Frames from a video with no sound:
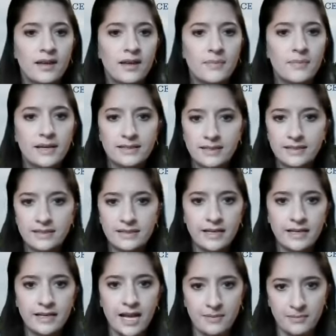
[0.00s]

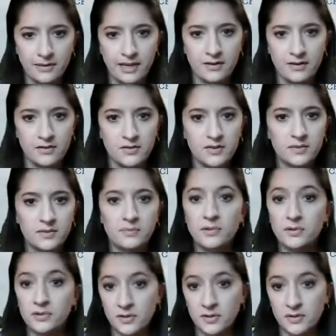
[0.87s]
Pesticide applicators,
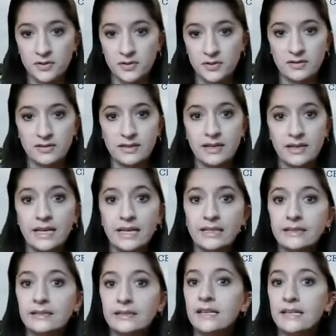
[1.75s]
producers,
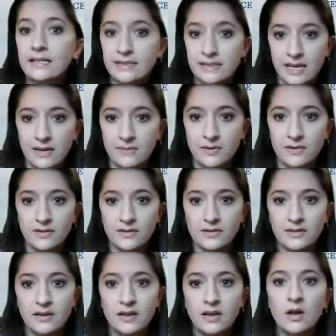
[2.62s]
and
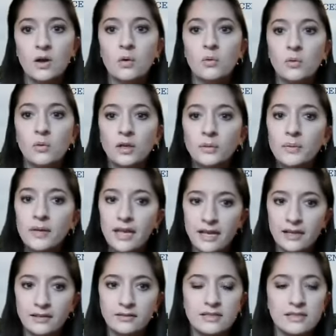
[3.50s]
landscapers will be
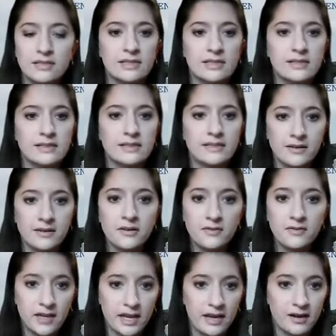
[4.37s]
held to the standard
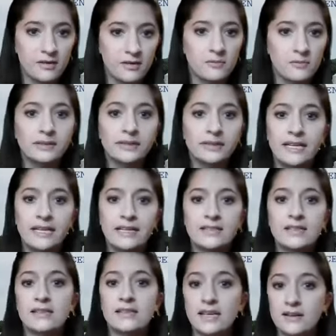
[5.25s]
of care relating
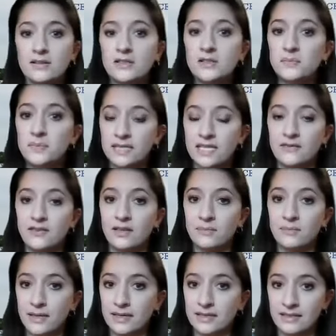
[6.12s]
to their specific
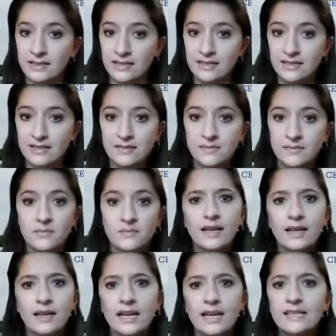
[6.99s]
business.
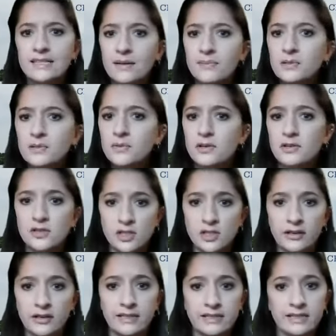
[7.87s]
It's up to a
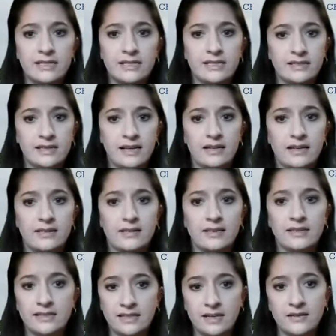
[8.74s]
jury to decide the
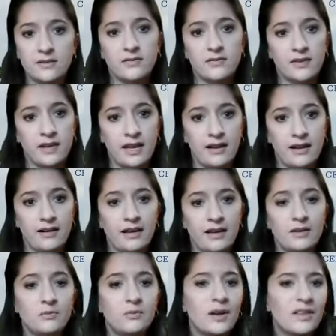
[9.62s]
standard of care
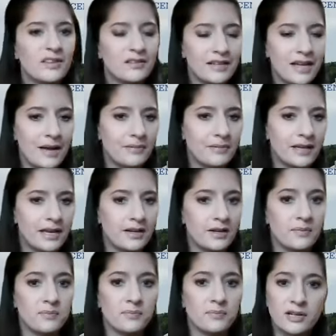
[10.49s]
and whether an
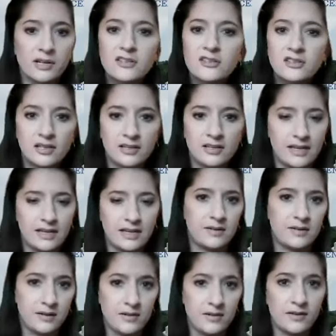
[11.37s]
applicator breached that
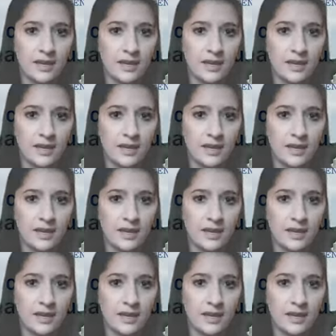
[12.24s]
duty of